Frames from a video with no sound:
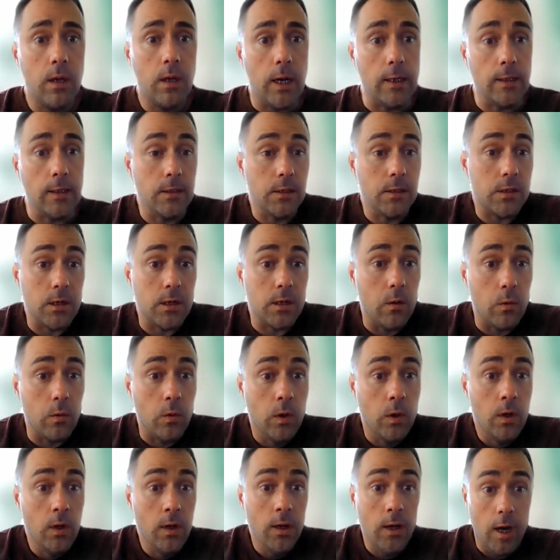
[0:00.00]
And
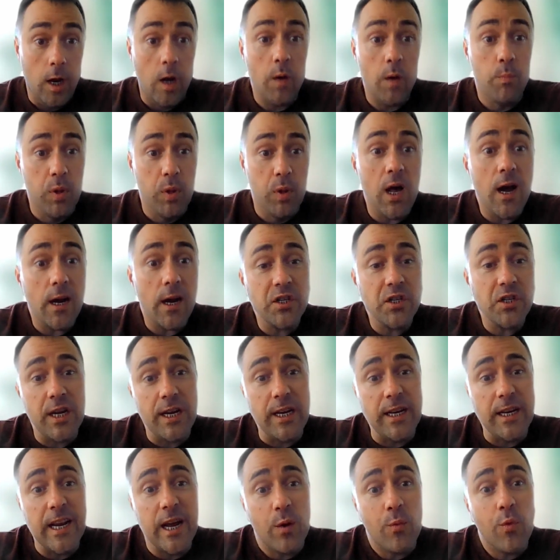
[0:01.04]
so a
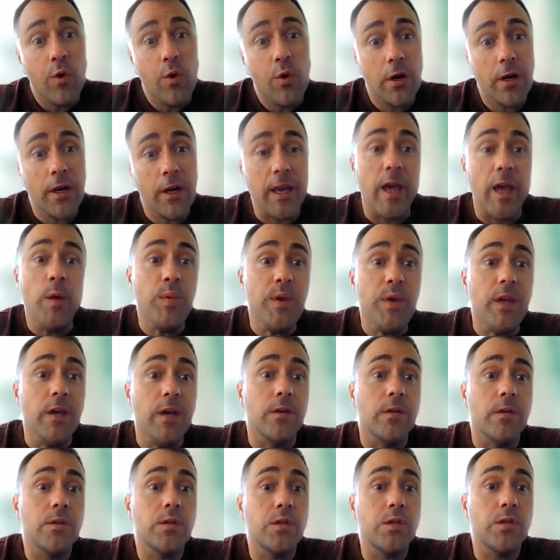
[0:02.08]
blockchain network can be
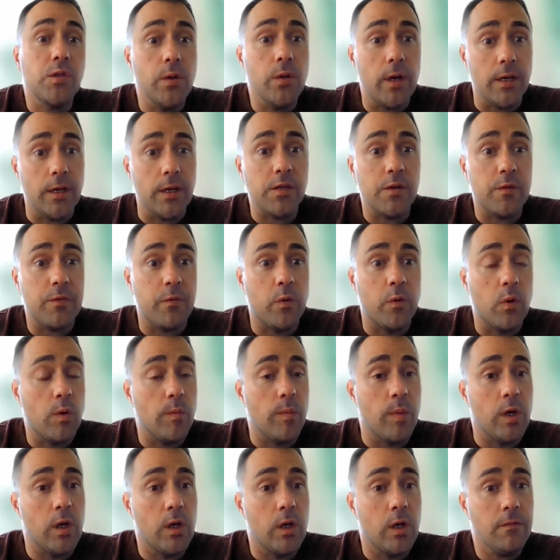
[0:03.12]
understood as a
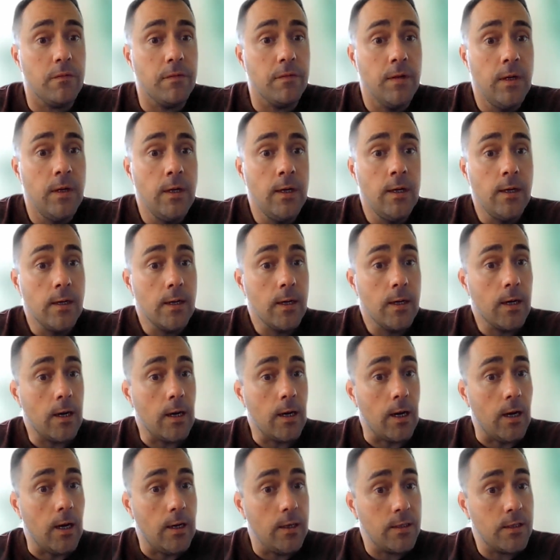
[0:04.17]
form of
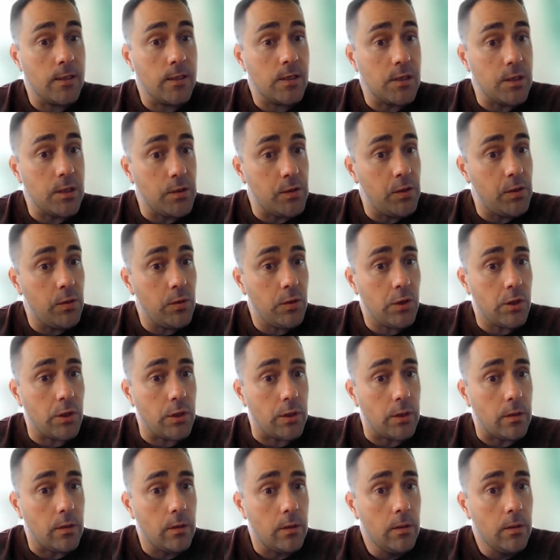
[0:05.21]
constitution,